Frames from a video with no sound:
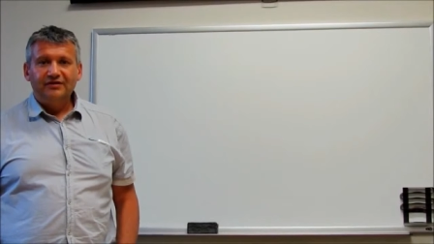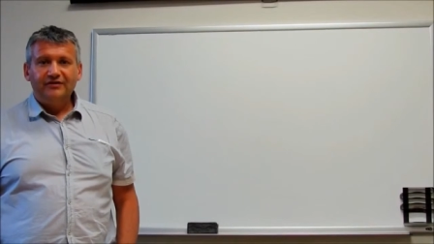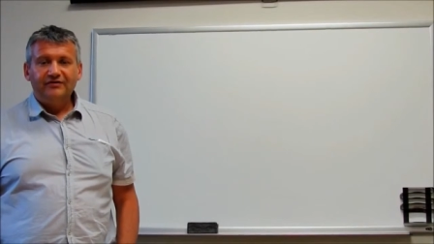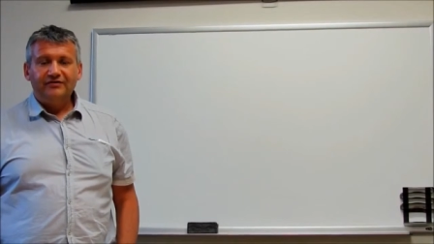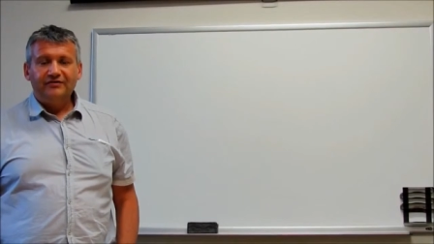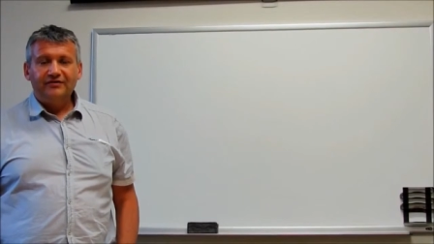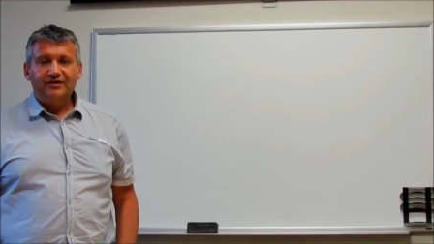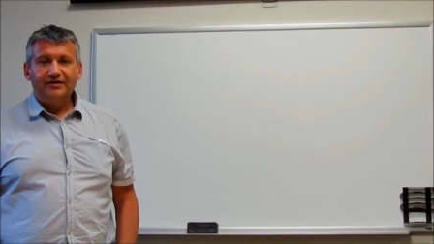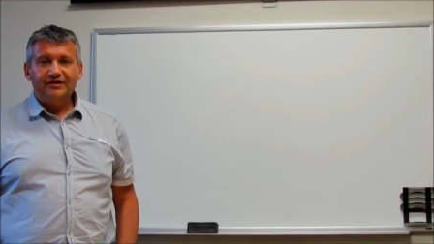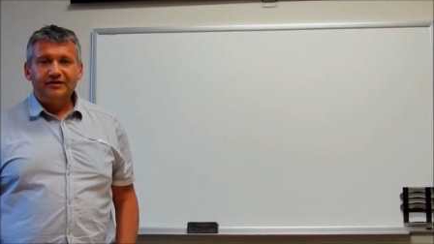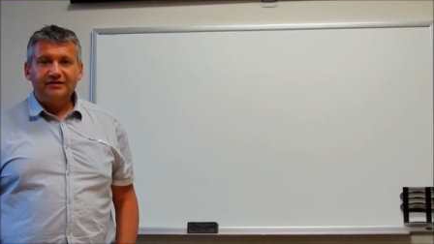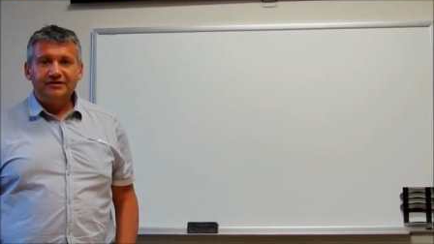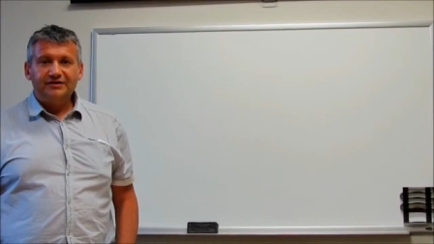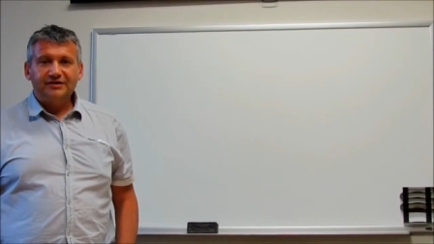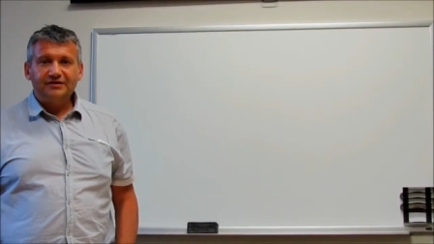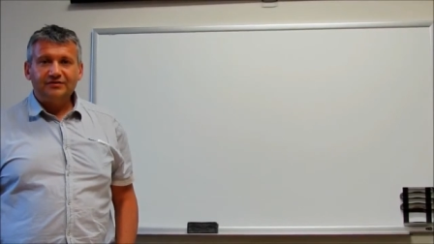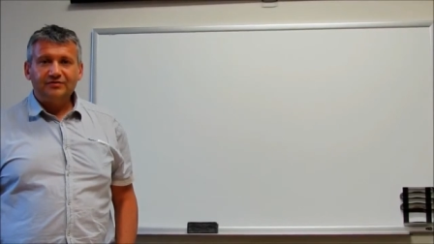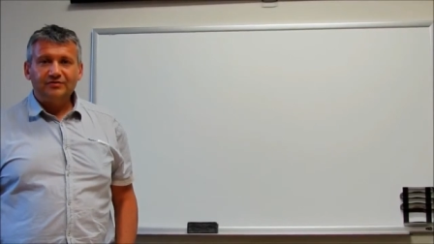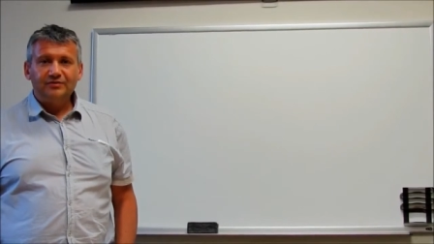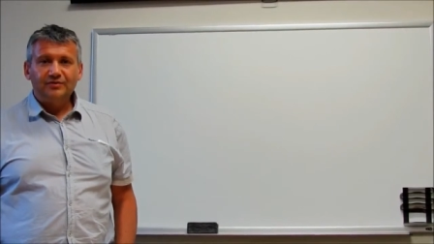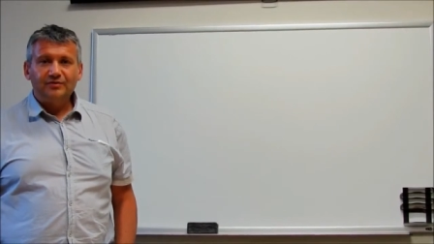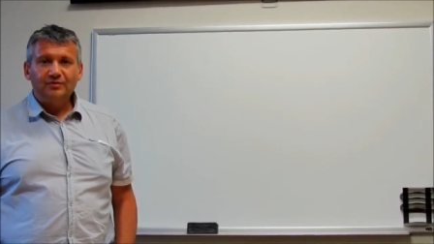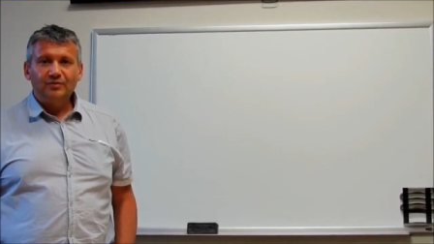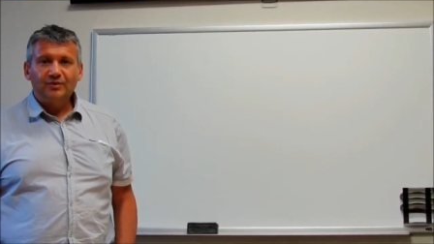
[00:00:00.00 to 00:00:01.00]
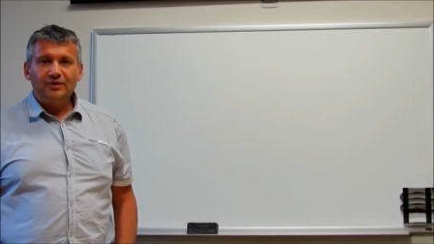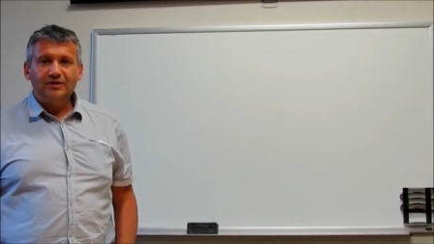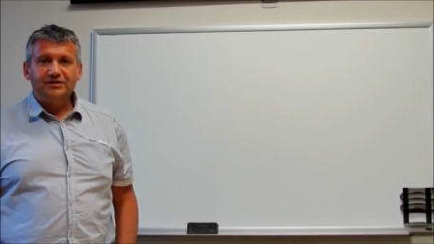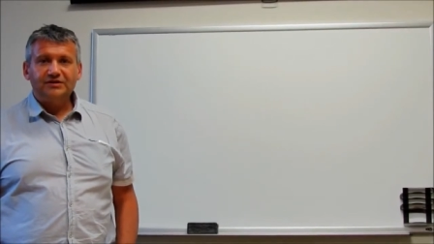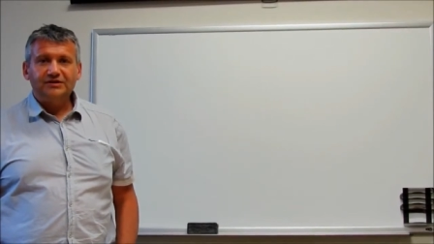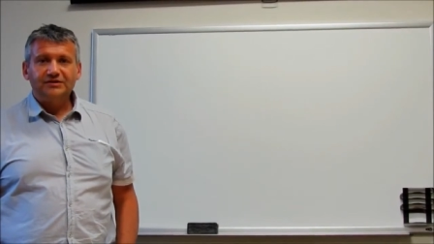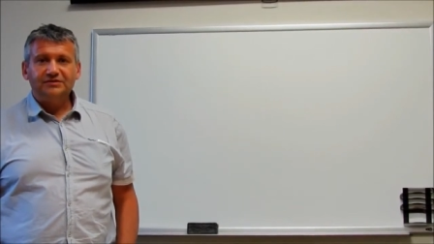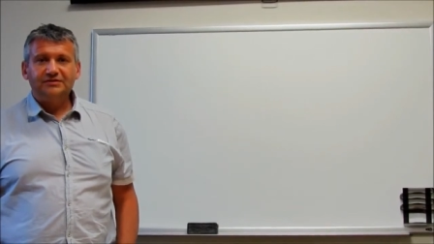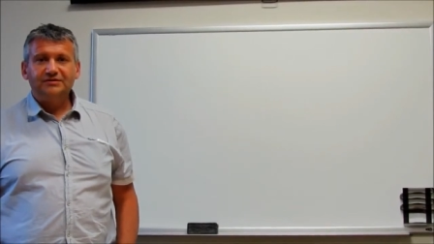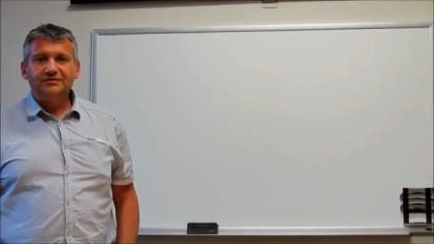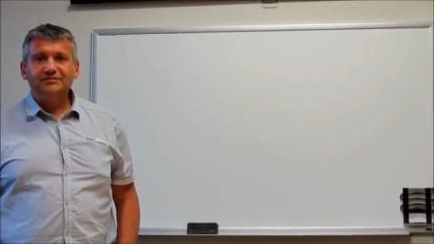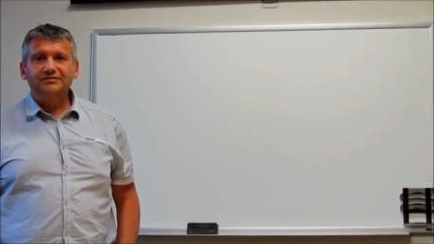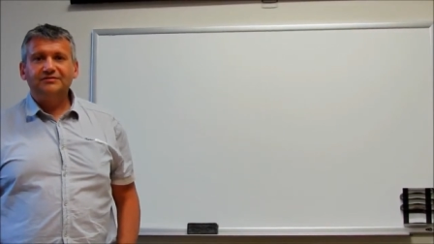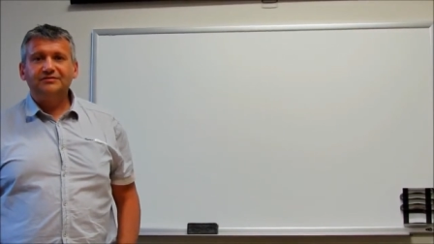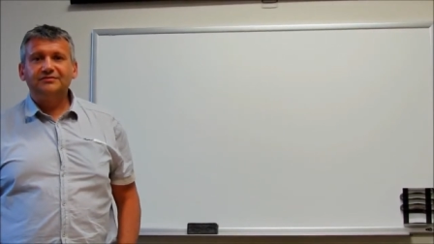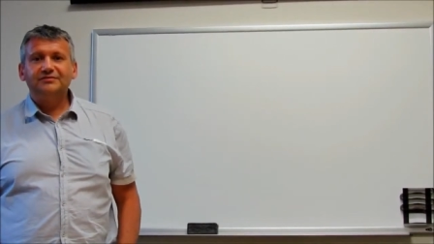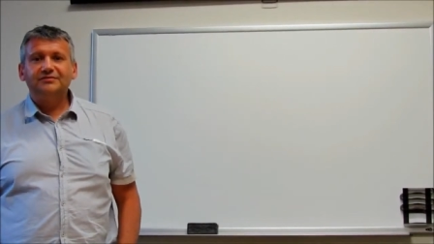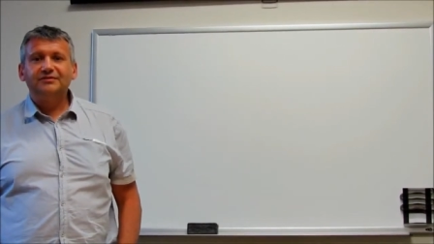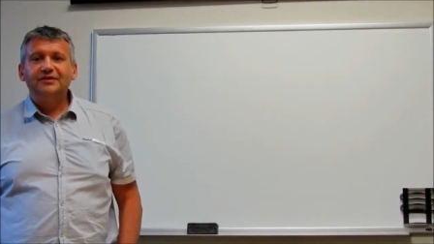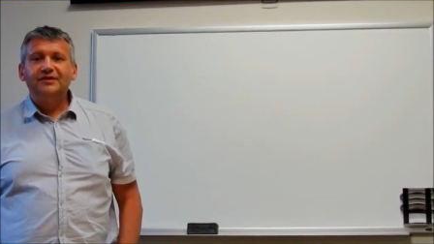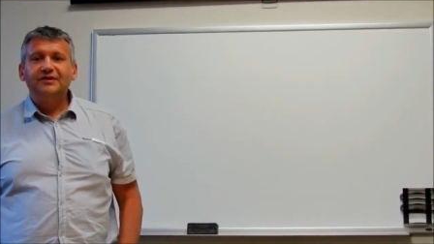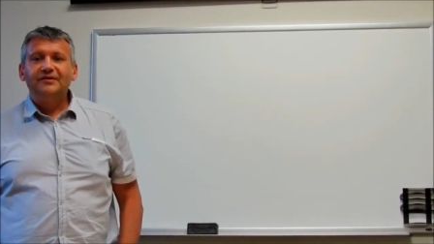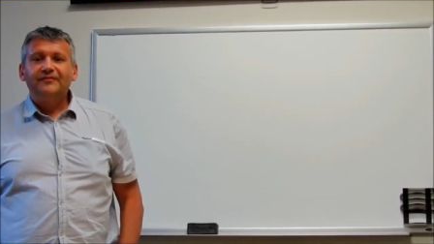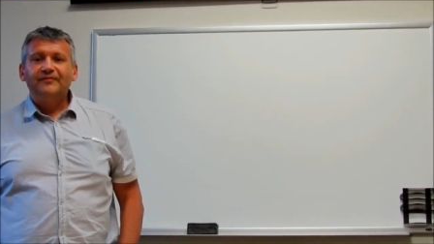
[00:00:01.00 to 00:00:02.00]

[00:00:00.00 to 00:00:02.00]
thing that we wanted to do.